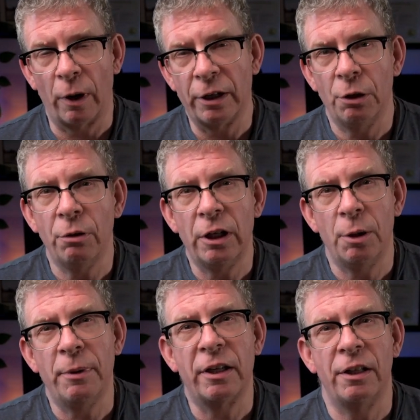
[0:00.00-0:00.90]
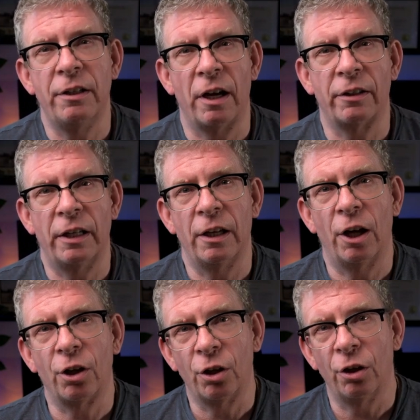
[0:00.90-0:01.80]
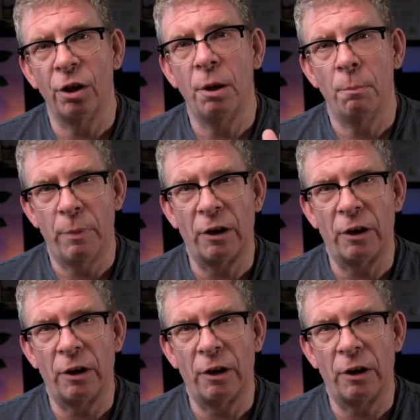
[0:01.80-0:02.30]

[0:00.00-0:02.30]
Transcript: why you need to be conducting a good